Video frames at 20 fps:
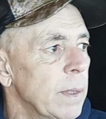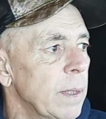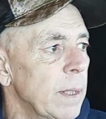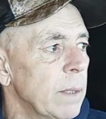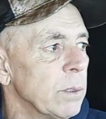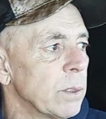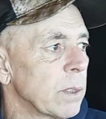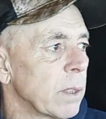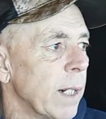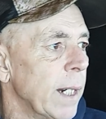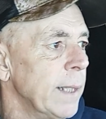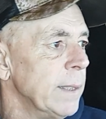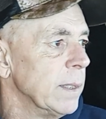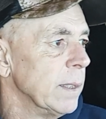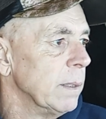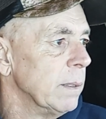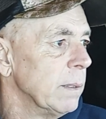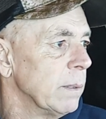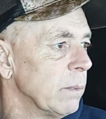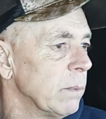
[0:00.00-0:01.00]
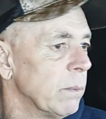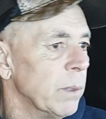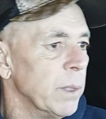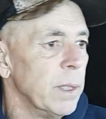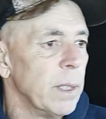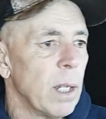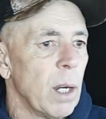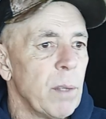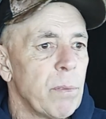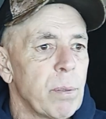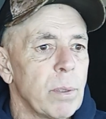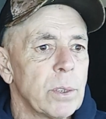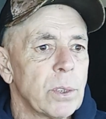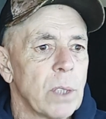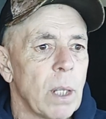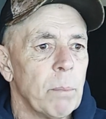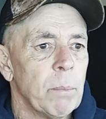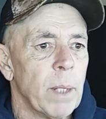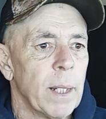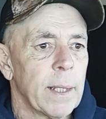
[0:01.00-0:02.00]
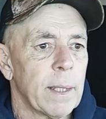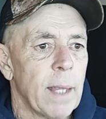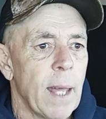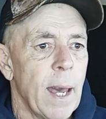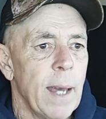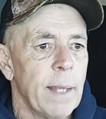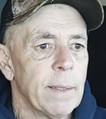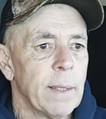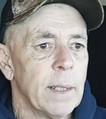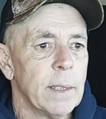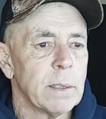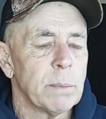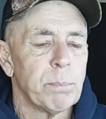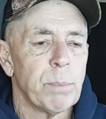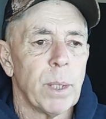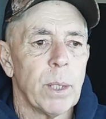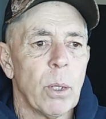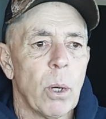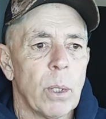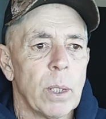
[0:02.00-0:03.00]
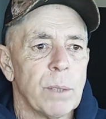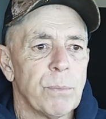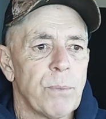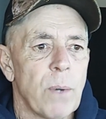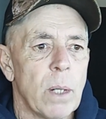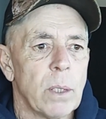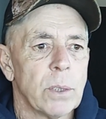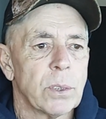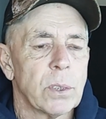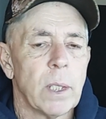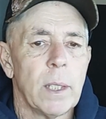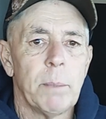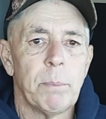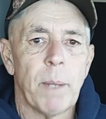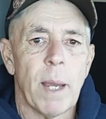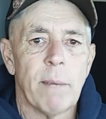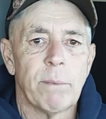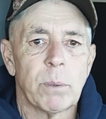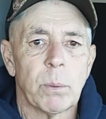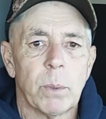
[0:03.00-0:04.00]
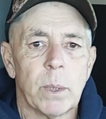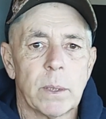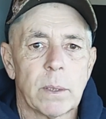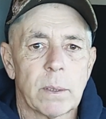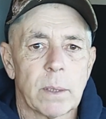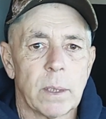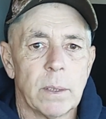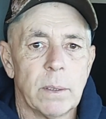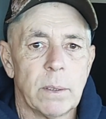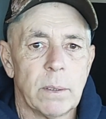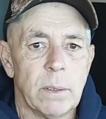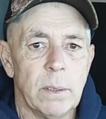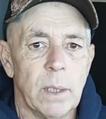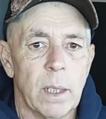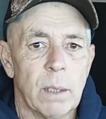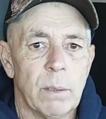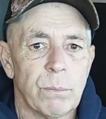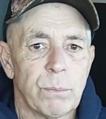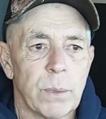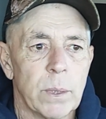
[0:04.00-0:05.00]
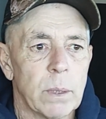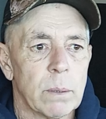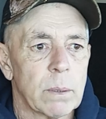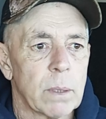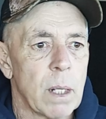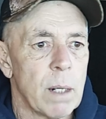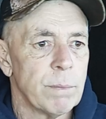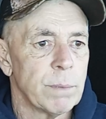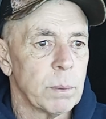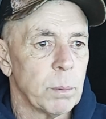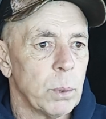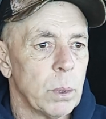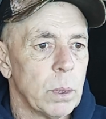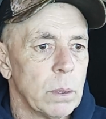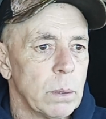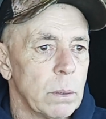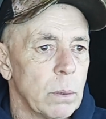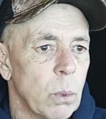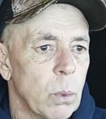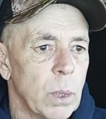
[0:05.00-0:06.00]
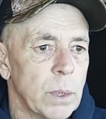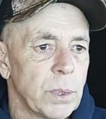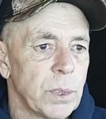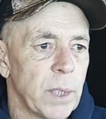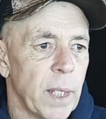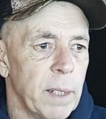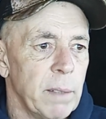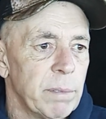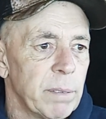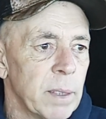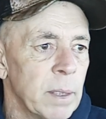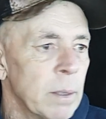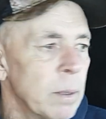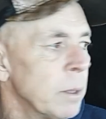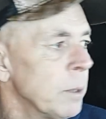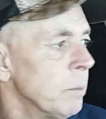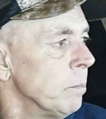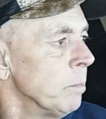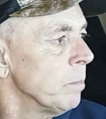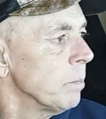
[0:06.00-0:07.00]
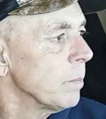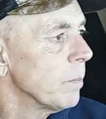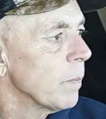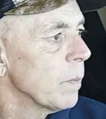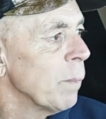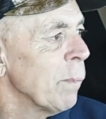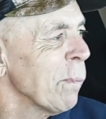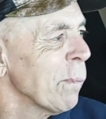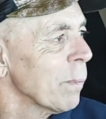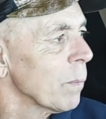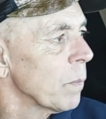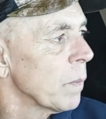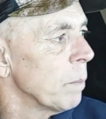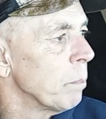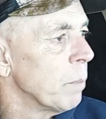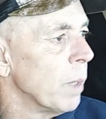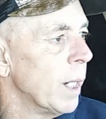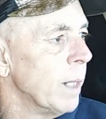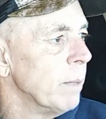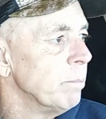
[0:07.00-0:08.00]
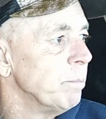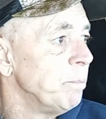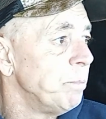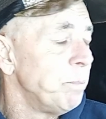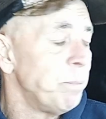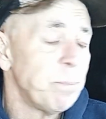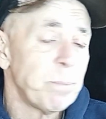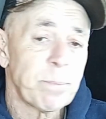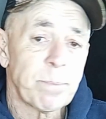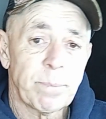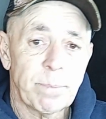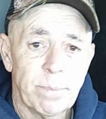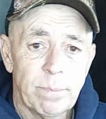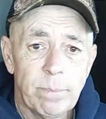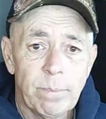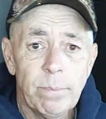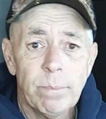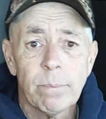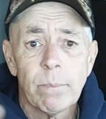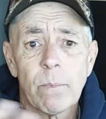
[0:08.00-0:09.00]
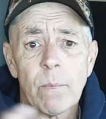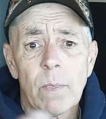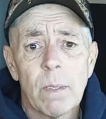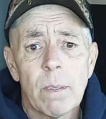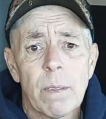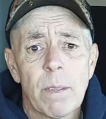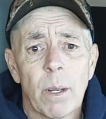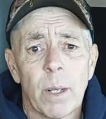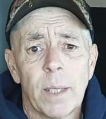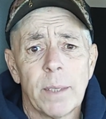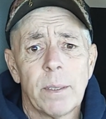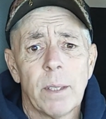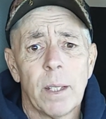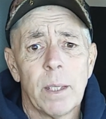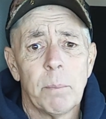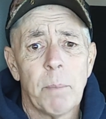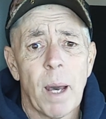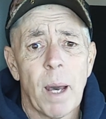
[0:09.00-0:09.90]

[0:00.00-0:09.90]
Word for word: it was crazy when you go through something like that, then it's pretty hard to fall asleep afterwards because you don't feel comfortable or safe. But thought I'd tell you